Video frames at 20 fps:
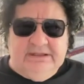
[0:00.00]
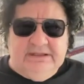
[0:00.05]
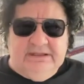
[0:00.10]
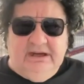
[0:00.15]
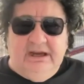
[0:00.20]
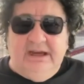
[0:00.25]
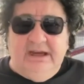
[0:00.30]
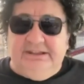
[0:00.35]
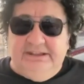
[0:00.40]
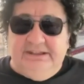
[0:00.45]

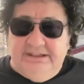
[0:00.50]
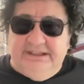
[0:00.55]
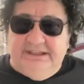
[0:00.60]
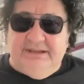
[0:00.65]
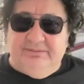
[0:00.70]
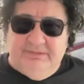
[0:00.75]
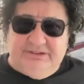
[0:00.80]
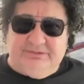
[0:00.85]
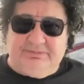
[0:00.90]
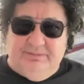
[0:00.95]
don't know,
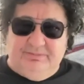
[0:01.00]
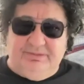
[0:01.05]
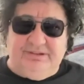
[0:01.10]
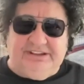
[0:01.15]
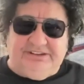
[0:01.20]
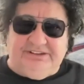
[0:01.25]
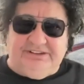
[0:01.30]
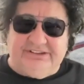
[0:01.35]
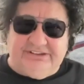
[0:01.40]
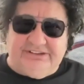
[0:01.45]
that must be a
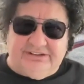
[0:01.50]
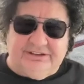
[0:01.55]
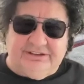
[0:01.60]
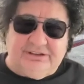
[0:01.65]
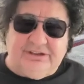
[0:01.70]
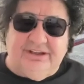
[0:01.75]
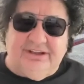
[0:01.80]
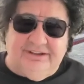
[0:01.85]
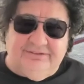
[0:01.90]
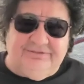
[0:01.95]
pretty desolate
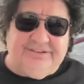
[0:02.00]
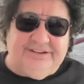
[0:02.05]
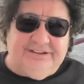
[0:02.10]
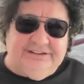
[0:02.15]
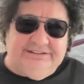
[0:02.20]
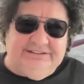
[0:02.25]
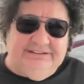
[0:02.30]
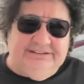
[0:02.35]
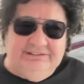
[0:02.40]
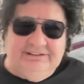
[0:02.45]
kind of
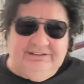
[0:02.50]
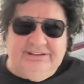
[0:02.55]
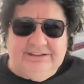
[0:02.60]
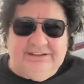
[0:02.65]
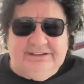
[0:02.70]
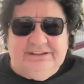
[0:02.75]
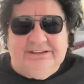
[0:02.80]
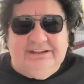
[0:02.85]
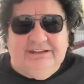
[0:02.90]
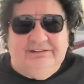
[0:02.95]
feeling,
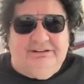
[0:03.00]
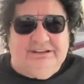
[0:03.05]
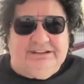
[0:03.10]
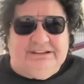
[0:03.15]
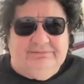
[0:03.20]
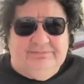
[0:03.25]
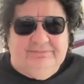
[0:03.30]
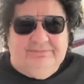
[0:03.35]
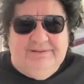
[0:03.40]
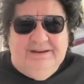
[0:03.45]
I
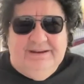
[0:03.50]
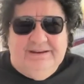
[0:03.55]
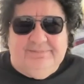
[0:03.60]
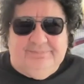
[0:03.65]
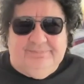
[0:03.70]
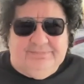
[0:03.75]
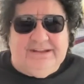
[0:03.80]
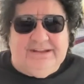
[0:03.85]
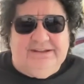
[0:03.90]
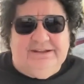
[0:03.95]
reckon.
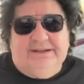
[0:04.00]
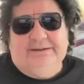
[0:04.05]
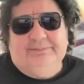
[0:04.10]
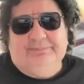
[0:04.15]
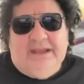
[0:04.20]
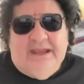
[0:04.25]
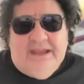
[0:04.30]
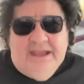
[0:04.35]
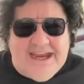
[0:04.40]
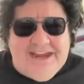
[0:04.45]
Yeah.
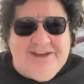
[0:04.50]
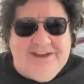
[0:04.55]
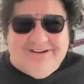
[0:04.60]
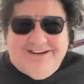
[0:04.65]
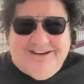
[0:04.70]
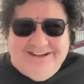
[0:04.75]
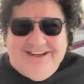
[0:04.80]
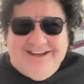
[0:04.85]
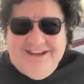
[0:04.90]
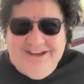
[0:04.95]

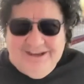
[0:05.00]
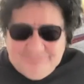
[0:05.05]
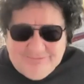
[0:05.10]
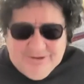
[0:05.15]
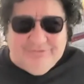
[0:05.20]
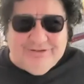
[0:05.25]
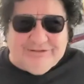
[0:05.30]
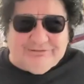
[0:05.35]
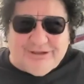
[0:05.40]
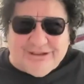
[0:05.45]
Anyway,
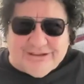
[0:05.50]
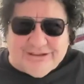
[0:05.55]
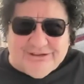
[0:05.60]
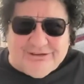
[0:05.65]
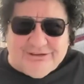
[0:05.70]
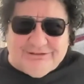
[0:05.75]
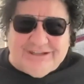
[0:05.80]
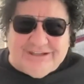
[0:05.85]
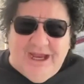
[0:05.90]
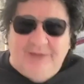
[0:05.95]
moving right
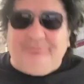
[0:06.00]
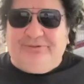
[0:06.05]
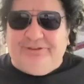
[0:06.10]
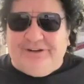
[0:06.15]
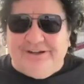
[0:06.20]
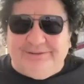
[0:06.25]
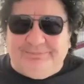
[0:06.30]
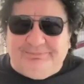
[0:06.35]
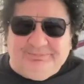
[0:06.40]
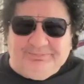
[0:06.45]
along. Up
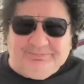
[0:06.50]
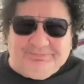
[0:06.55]
five.